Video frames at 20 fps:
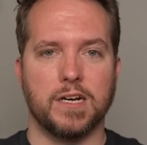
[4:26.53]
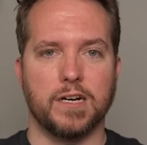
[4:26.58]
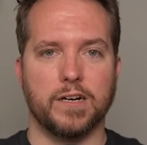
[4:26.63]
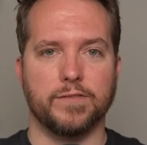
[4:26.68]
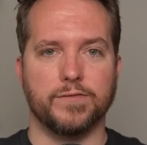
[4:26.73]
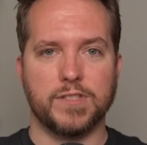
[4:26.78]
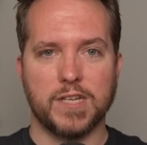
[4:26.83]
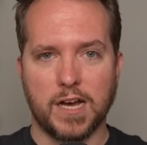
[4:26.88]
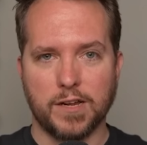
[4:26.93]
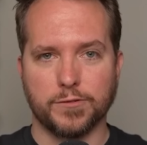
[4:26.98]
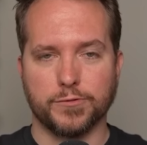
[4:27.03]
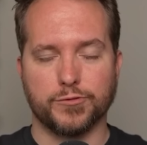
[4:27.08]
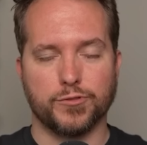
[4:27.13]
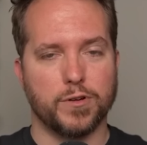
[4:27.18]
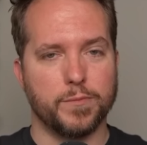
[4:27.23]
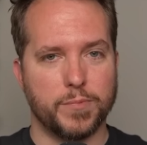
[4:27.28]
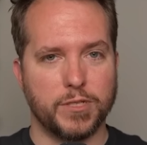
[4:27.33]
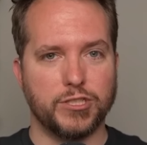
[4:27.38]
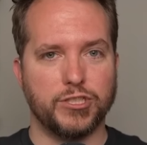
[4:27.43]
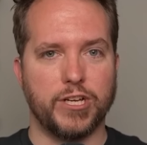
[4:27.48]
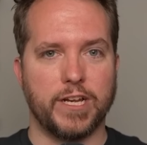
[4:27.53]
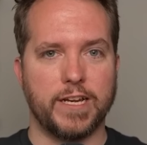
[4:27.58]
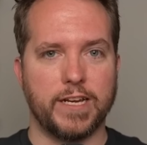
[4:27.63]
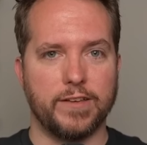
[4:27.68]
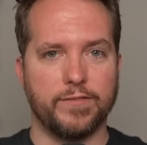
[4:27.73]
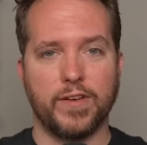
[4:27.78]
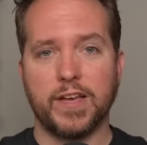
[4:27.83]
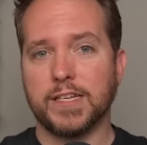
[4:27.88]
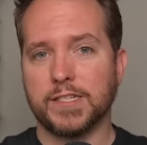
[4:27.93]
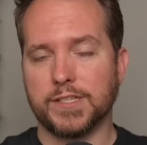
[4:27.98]
of Donald Trump and
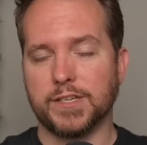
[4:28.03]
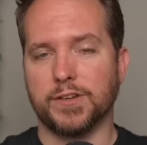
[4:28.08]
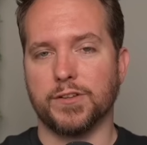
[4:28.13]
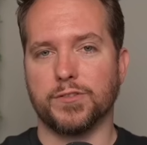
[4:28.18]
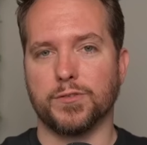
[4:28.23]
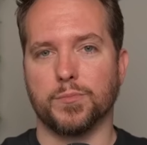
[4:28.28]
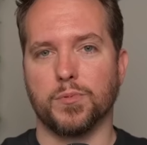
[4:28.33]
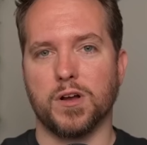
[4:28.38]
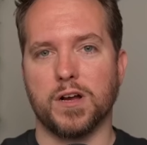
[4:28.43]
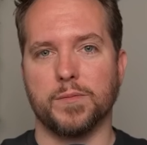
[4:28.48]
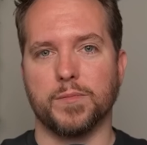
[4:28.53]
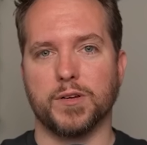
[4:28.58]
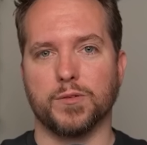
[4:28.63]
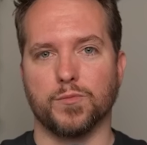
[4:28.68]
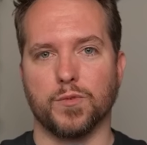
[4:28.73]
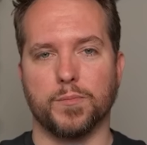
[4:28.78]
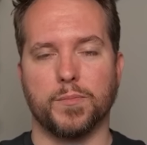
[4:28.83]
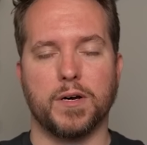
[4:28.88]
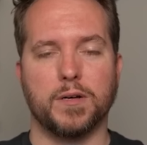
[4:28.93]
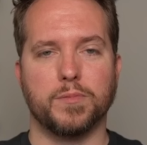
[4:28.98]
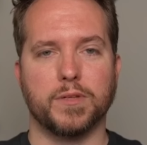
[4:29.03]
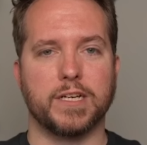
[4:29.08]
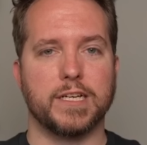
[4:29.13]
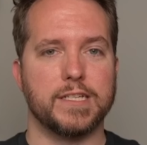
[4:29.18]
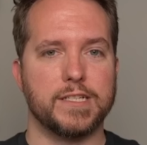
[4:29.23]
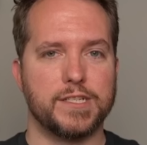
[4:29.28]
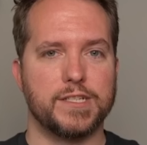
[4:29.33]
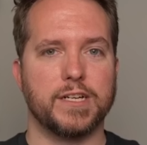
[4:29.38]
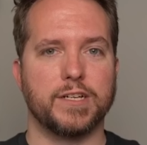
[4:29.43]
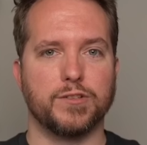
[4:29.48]
J.D. Vance and other prominent
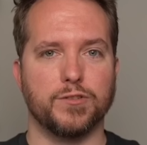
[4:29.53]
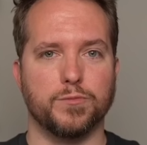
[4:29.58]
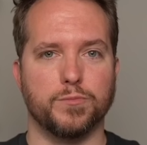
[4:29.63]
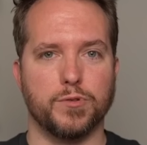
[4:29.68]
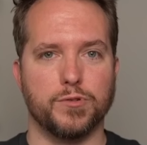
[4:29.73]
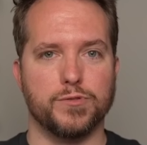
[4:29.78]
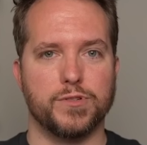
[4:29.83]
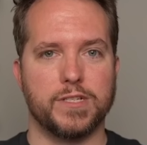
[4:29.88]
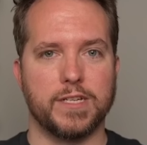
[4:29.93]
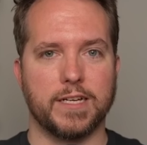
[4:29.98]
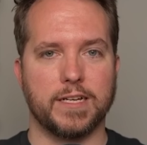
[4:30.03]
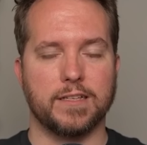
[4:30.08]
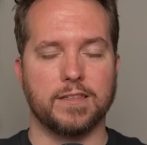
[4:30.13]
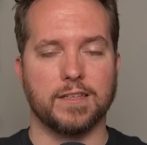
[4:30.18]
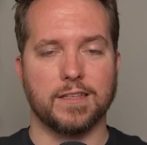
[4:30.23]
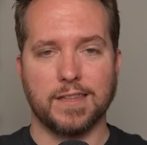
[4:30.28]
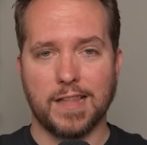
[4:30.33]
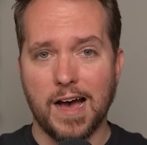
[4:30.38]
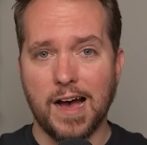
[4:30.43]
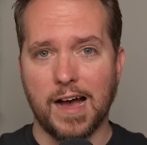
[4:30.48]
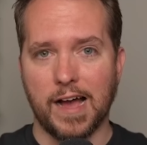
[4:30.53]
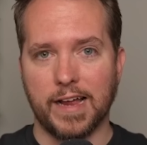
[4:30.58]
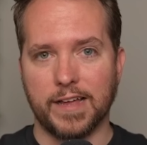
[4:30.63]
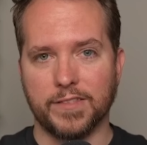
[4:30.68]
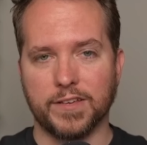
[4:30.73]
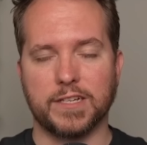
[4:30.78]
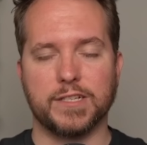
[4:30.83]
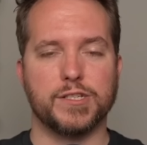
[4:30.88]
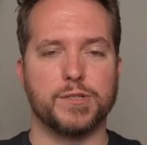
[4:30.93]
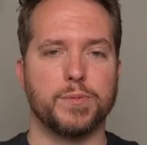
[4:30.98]
Republicans signal boosting the lie,
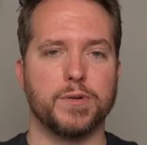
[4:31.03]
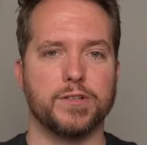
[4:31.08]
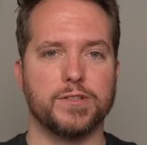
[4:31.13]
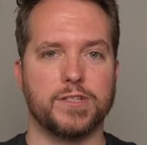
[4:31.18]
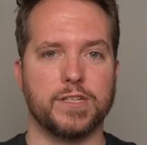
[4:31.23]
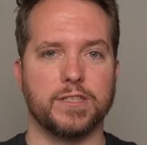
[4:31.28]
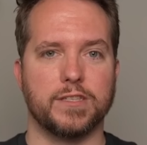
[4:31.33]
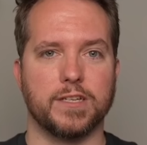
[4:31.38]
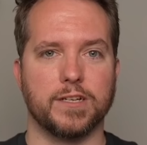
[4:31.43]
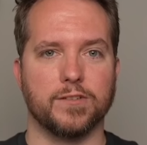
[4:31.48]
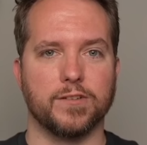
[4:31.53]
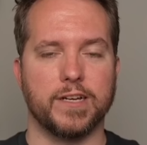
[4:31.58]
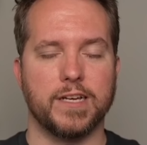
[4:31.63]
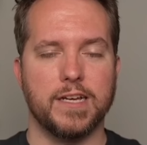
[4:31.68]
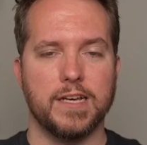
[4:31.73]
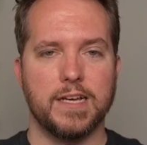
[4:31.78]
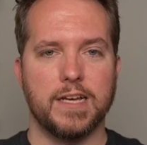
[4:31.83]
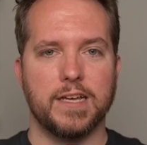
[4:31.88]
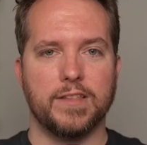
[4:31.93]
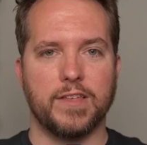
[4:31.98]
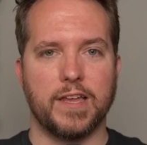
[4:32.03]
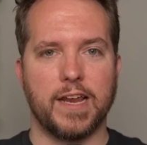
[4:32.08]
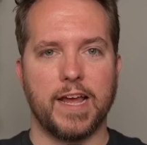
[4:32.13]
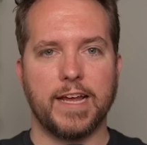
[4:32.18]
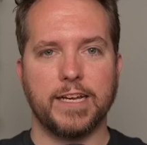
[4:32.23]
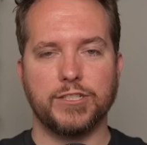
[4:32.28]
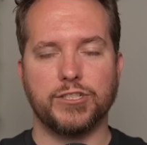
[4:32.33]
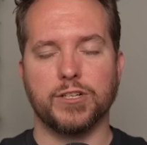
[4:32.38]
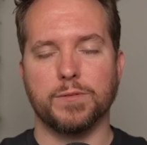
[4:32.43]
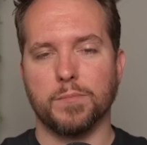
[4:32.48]
the conspiracy theory that
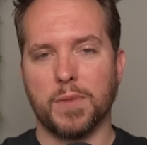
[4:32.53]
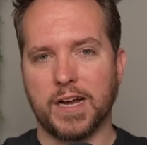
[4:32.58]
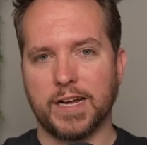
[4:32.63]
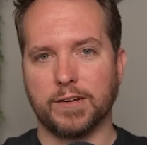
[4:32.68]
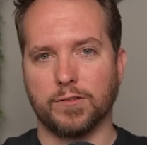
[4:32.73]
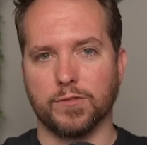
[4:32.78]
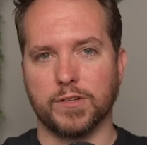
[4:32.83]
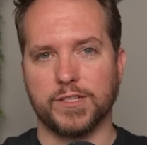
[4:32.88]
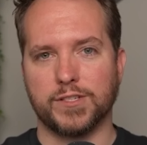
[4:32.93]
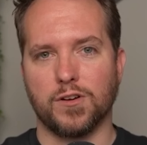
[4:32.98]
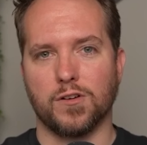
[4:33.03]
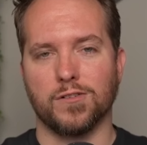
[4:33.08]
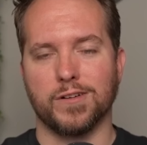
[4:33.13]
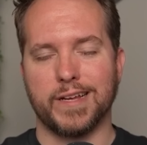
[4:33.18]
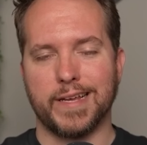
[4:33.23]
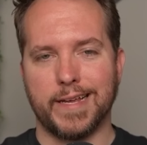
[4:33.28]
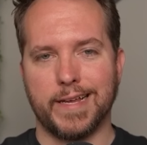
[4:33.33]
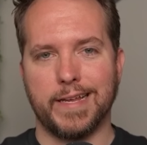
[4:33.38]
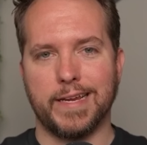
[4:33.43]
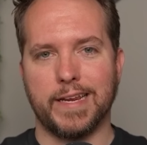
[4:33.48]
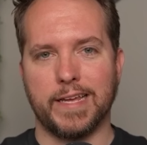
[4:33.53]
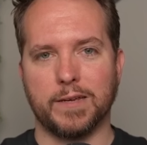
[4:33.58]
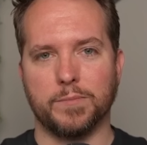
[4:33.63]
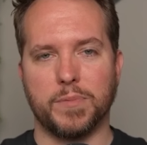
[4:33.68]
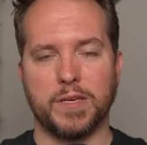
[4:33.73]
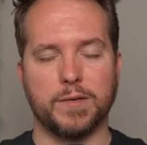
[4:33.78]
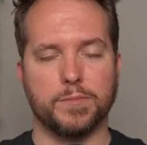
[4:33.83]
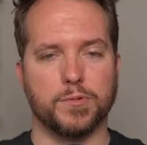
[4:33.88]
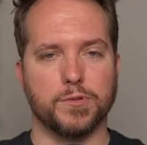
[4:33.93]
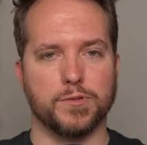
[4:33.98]
Haitian migrants are eating
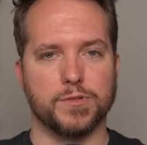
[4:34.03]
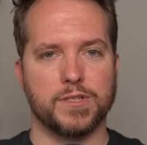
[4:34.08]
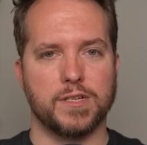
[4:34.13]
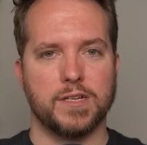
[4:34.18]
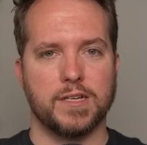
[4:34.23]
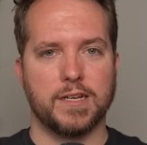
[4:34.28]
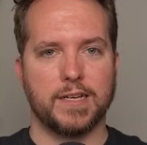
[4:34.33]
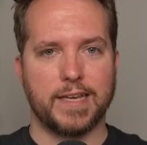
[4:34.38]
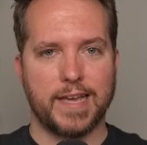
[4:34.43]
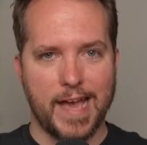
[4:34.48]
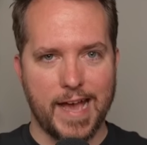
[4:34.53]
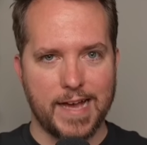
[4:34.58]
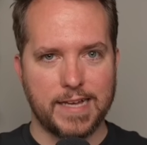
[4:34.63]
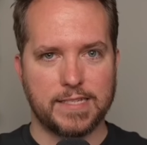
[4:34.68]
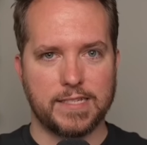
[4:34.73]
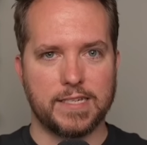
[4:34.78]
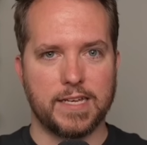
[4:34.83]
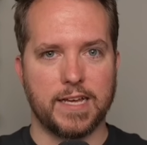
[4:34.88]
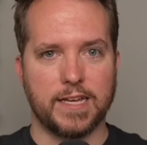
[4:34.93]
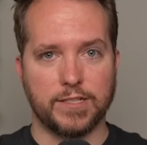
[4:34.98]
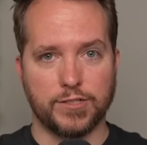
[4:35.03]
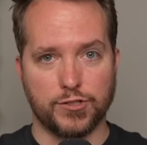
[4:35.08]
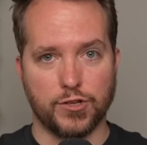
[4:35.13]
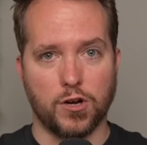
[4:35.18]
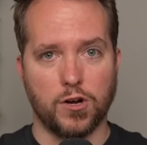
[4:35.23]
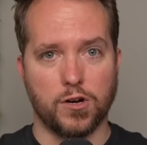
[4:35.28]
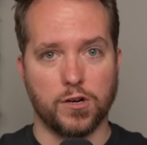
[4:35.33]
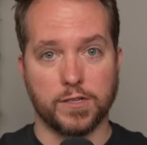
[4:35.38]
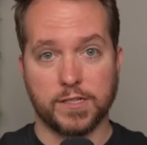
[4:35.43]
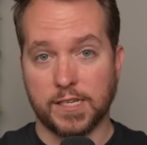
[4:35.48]
people's cats and
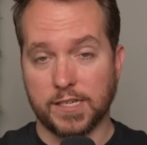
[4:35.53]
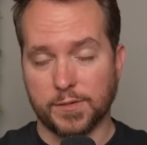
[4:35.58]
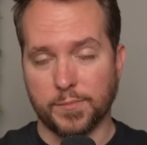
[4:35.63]
dogs.